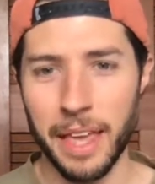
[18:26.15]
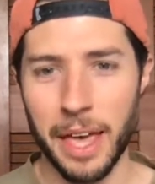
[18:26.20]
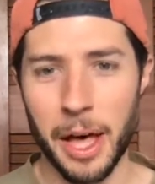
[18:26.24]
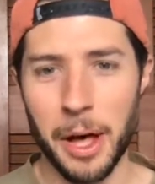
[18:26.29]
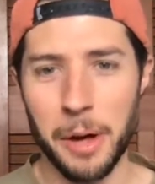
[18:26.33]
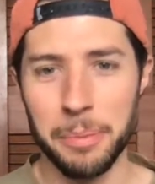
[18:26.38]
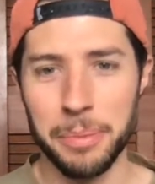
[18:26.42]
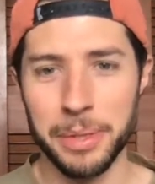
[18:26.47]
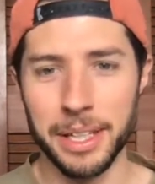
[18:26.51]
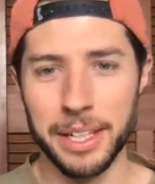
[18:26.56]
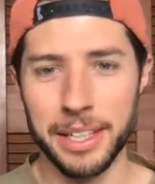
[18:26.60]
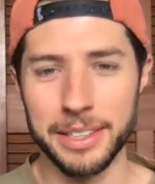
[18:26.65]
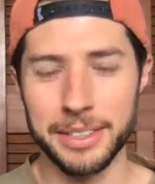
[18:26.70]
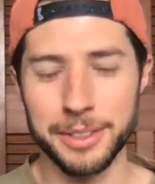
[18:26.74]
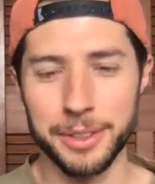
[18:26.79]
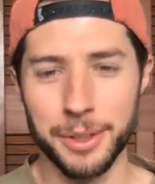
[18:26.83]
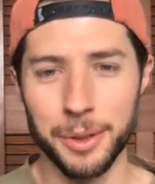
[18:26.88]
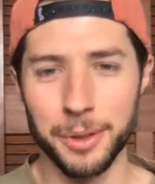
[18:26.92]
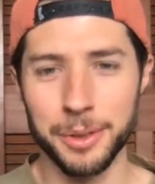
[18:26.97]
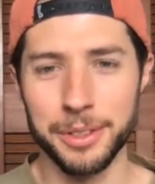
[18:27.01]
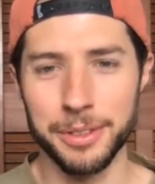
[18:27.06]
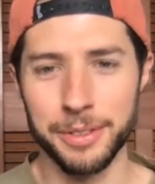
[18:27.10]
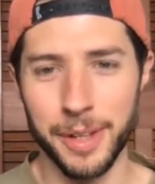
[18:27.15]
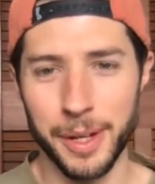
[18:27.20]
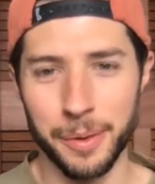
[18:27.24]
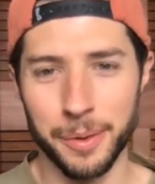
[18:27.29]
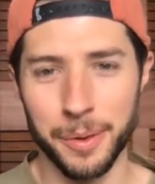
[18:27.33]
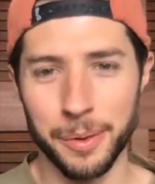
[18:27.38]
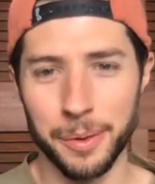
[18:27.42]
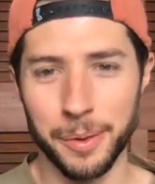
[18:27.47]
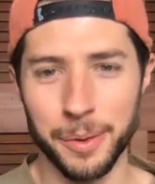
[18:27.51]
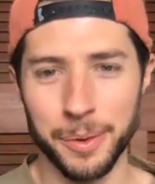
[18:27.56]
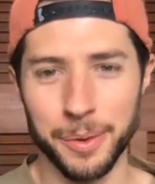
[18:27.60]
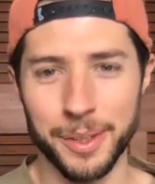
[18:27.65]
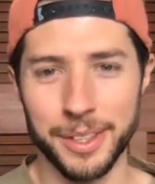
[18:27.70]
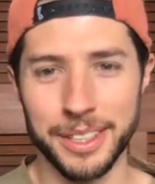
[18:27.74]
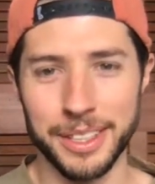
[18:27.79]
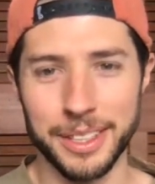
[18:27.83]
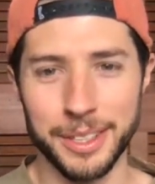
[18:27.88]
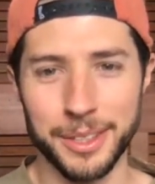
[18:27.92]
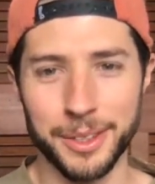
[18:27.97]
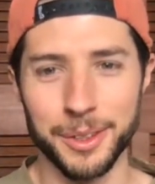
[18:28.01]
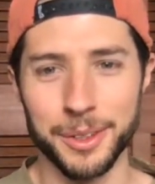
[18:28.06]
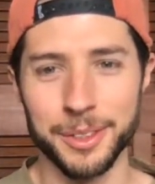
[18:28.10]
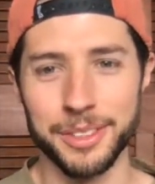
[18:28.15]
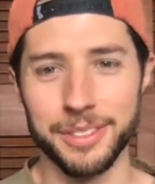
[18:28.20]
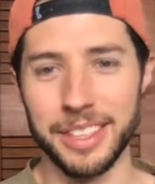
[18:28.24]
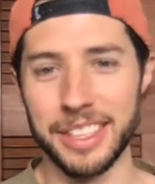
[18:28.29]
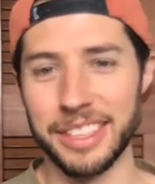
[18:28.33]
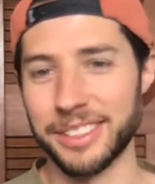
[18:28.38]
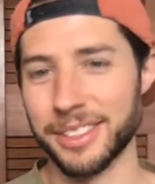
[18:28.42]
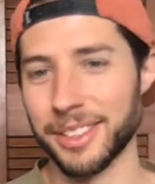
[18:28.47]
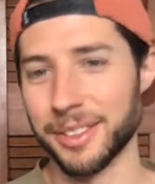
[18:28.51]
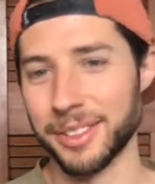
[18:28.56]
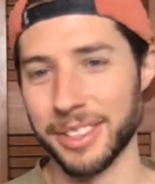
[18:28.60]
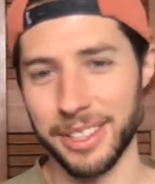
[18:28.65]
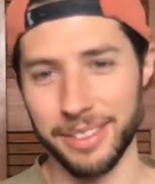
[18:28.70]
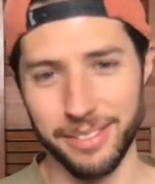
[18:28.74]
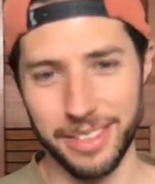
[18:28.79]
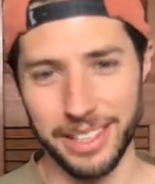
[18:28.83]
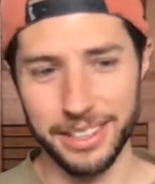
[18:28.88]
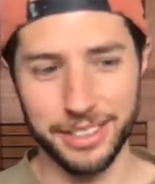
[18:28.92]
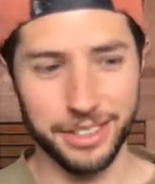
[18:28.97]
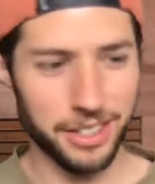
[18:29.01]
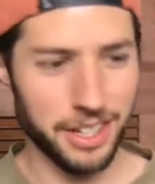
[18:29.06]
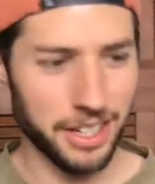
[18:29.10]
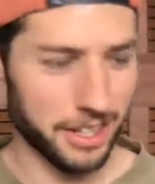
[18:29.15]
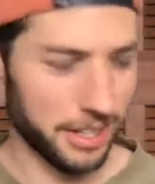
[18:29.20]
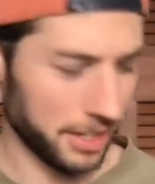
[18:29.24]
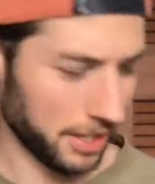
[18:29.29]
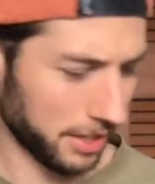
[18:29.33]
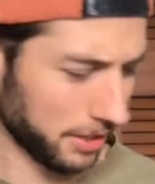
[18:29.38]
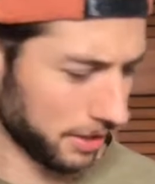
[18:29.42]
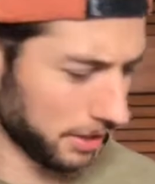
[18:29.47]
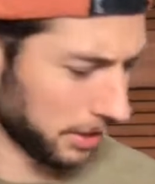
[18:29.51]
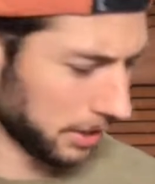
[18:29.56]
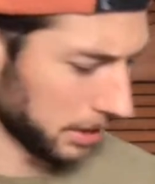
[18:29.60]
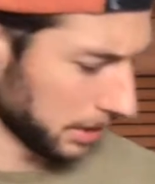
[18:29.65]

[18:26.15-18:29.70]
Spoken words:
helping us cultivate what we're wanting to cultivate. So I was like, man, try this.